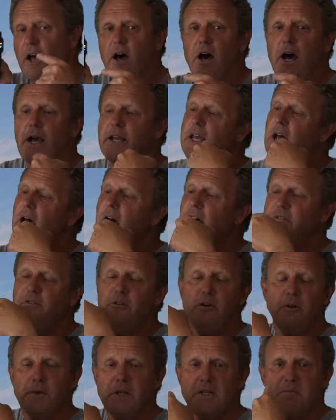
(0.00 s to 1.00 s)
I can't
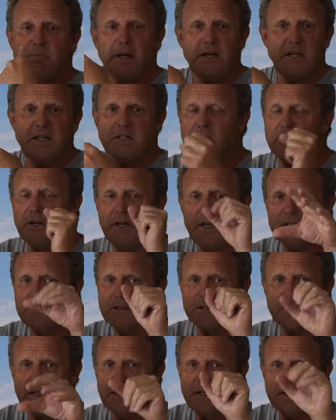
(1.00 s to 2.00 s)
film these bloody screens
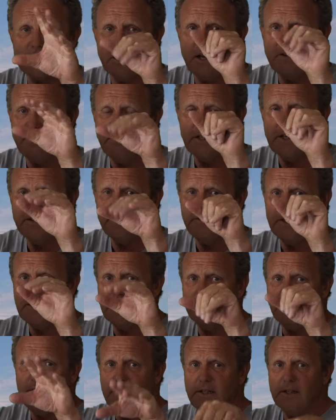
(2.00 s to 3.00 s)
because they just go flicker,
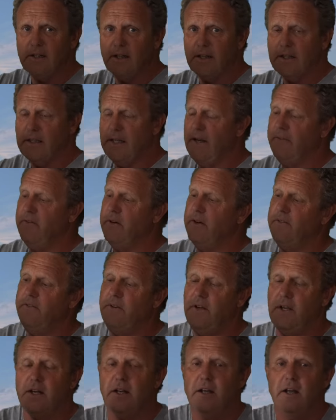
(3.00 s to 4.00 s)
flicker, flicker like they're having a
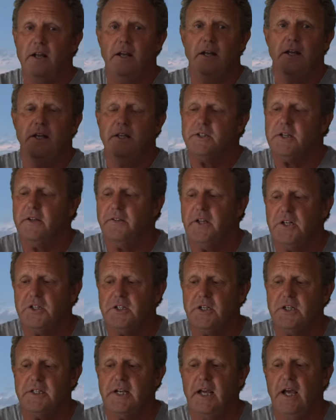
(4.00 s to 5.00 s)
fit. So
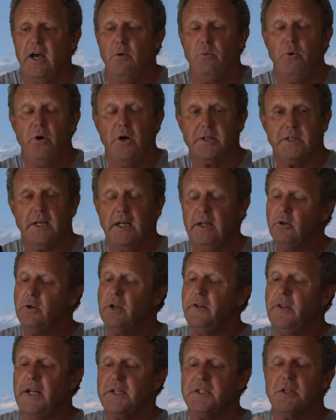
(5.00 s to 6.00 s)
that's just how it works. And
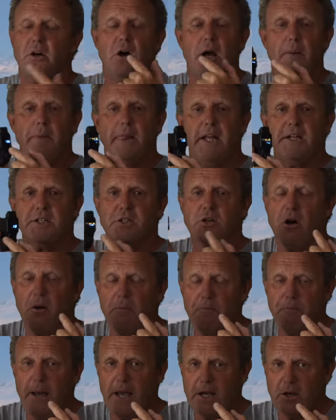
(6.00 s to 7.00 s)
look at that time, it's
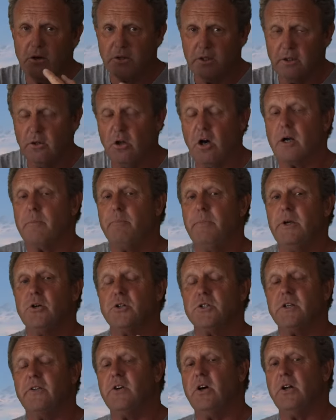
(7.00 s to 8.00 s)
gone back onto lock
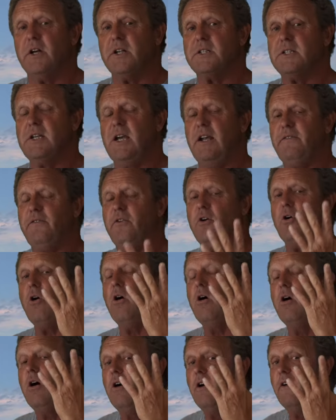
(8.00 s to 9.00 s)
because I've got it set
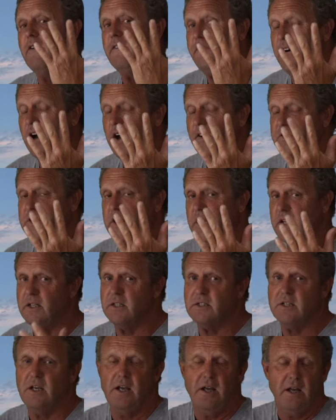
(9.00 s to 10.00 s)
for 5
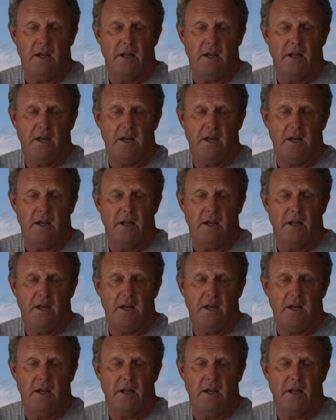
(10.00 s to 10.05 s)
seconds.